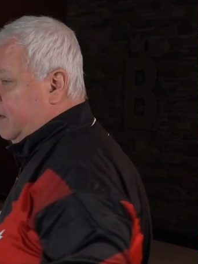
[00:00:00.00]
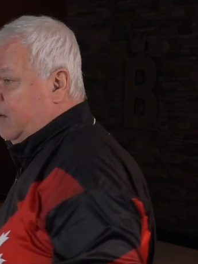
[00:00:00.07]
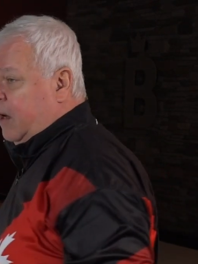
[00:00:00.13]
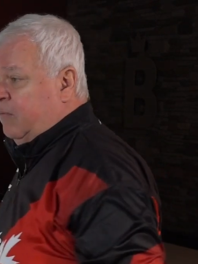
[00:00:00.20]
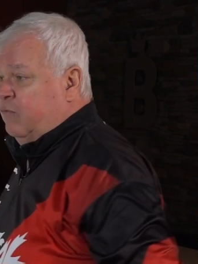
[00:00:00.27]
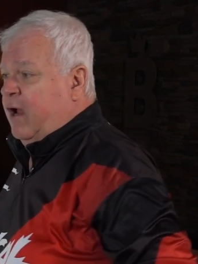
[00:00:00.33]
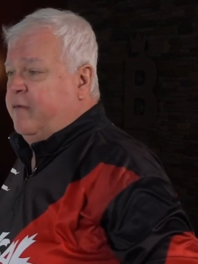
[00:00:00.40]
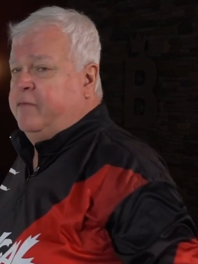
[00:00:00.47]
a
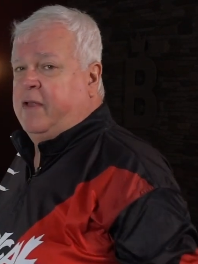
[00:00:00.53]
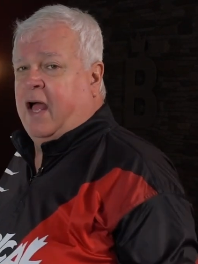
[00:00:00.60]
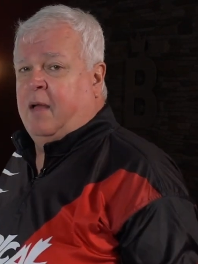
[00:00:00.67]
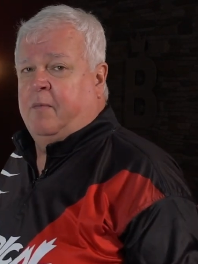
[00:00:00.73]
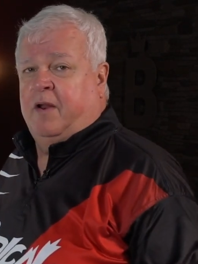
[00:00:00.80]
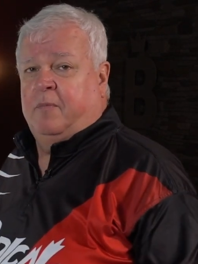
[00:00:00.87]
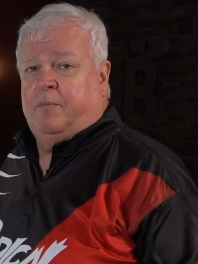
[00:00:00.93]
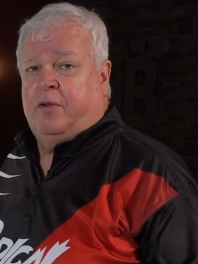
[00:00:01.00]
rev
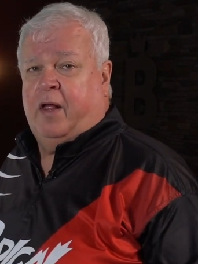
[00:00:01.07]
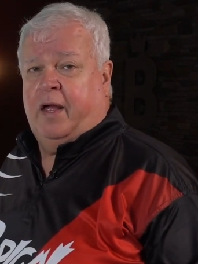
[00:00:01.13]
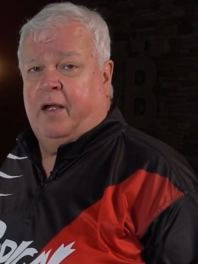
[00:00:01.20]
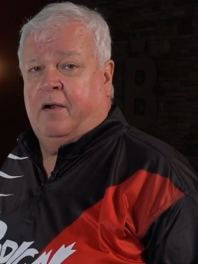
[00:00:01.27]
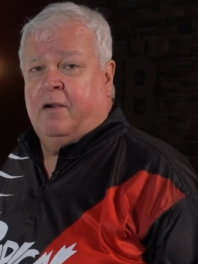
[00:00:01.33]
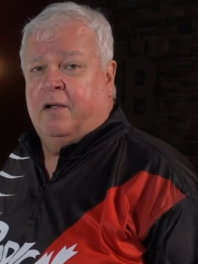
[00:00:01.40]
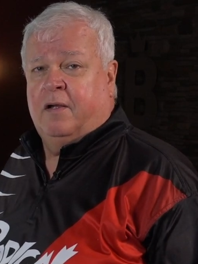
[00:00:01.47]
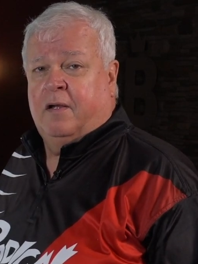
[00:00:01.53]
dominant
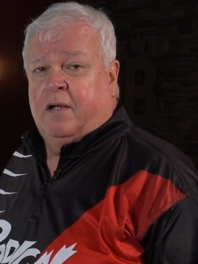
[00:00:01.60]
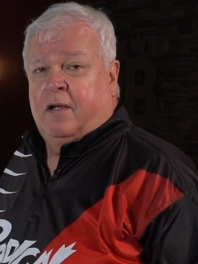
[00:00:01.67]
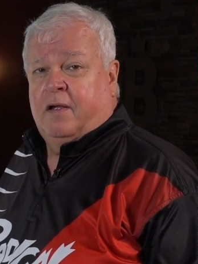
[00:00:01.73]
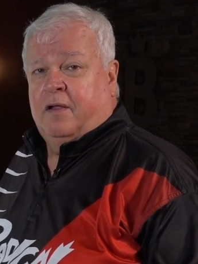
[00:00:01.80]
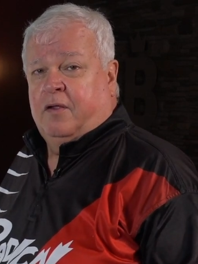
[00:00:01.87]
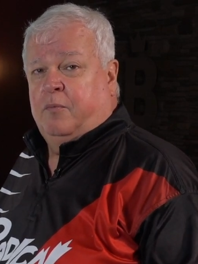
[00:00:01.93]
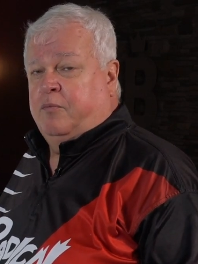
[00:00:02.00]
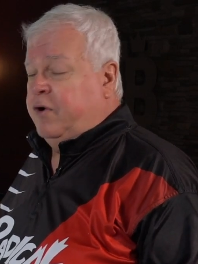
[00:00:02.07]
player,
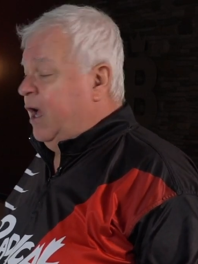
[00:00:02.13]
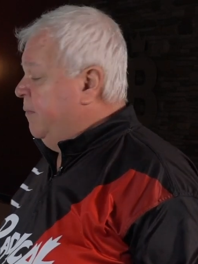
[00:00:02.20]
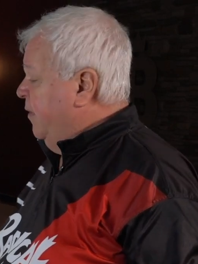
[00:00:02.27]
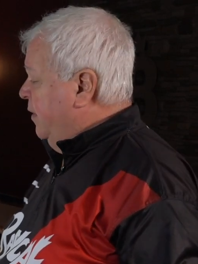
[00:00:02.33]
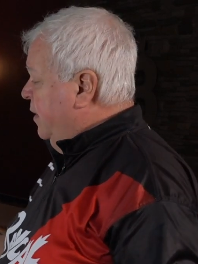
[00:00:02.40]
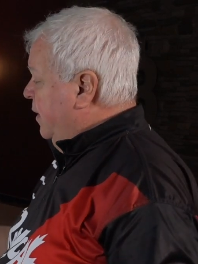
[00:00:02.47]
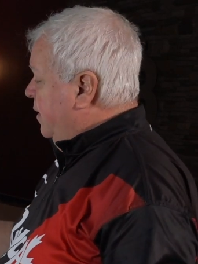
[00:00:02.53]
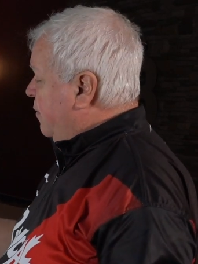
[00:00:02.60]
you probably
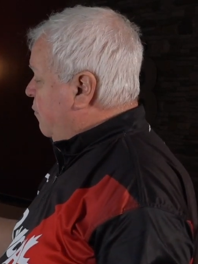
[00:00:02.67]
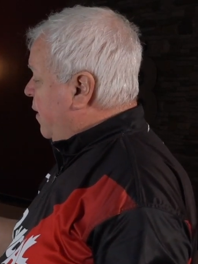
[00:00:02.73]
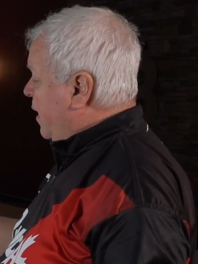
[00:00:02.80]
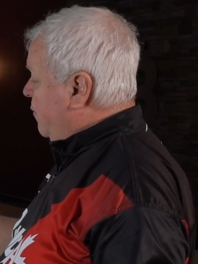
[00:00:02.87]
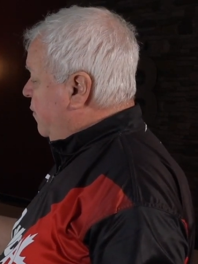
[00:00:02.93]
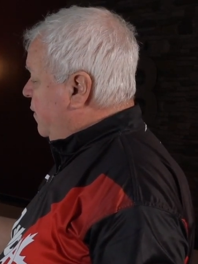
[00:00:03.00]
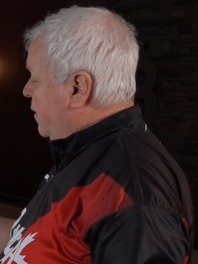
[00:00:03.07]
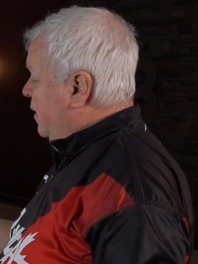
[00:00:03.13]
can get away
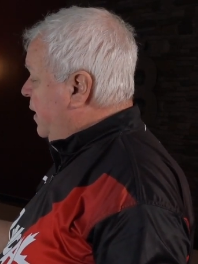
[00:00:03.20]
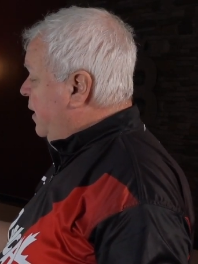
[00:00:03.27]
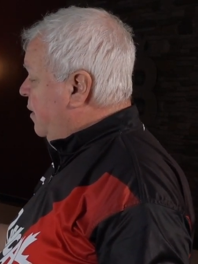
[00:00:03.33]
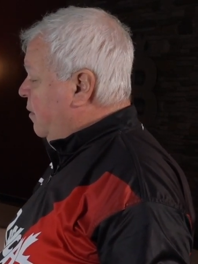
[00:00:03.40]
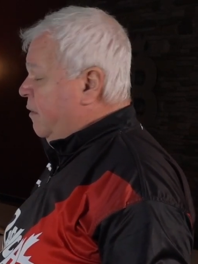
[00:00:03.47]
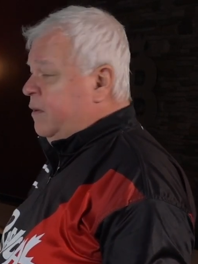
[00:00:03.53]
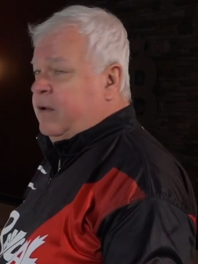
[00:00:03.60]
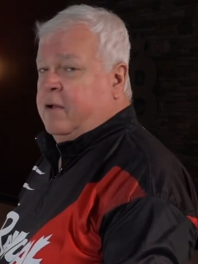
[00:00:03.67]
with it
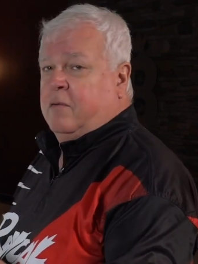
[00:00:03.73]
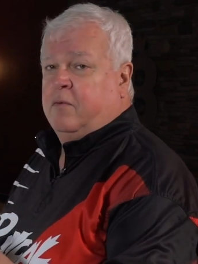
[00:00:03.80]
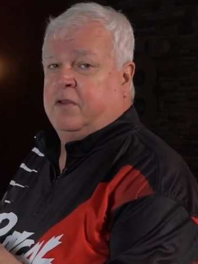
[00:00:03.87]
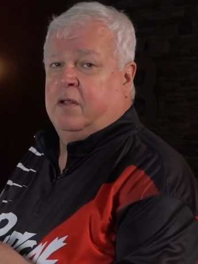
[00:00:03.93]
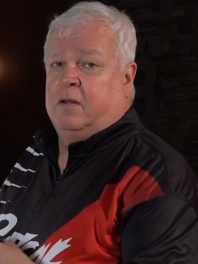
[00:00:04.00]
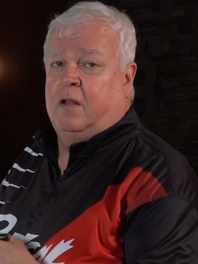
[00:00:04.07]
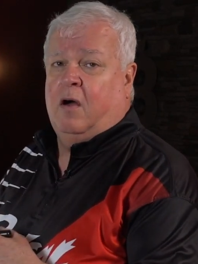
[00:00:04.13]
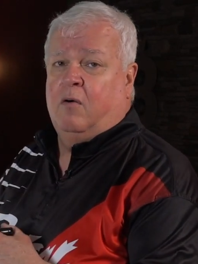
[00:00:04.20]
here with
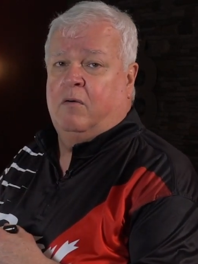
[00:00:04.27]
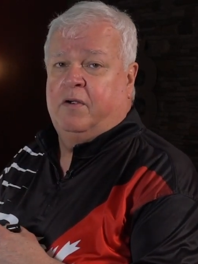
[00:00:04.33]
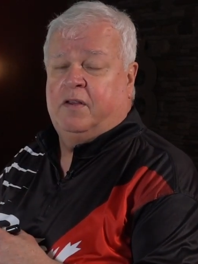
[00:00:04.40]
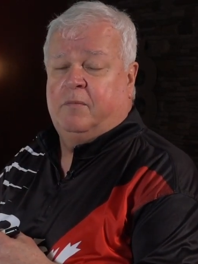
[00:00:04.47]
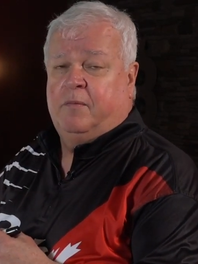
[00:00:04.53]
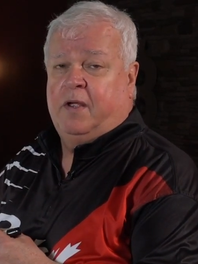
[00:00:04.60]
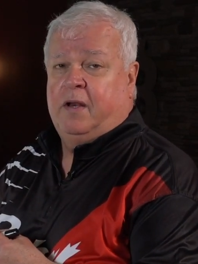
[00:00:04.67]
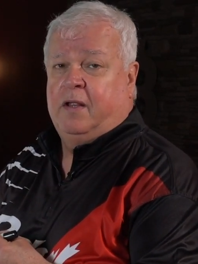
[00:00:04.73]
the lower
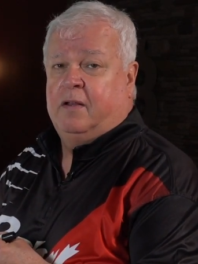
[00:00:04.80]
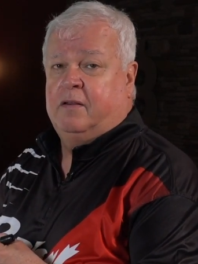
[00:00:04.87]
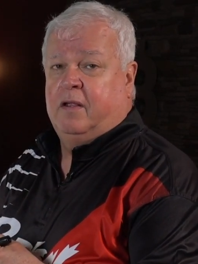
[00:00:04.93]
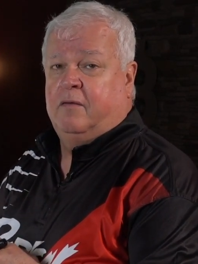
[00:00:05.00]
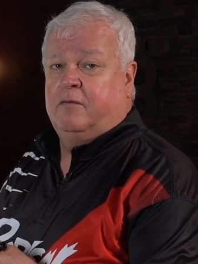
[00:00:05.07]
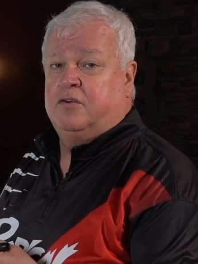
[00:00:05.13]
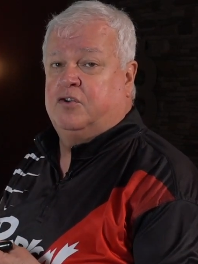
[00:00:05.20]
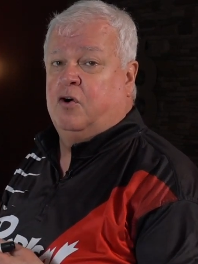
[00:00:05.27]
intermediate
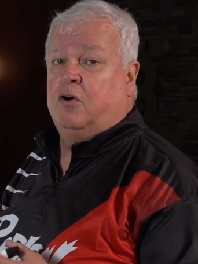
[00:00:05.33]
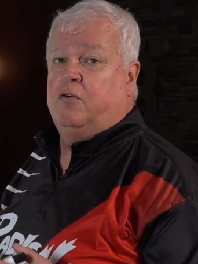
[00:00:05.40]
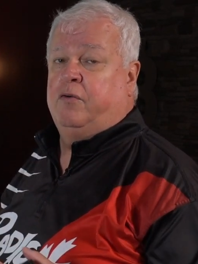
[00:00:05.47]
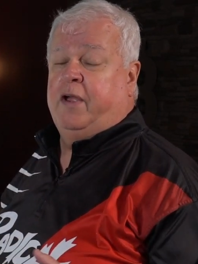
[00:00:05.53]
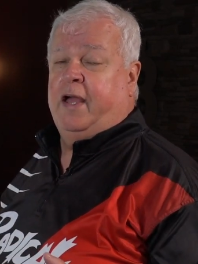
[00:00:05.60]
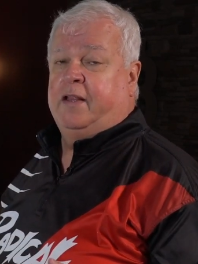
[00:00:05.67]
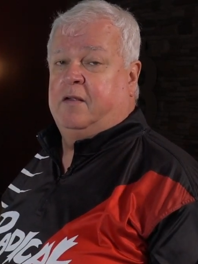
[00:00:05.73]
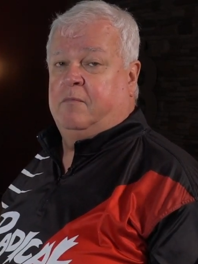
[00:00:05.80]
diff, because you'll create the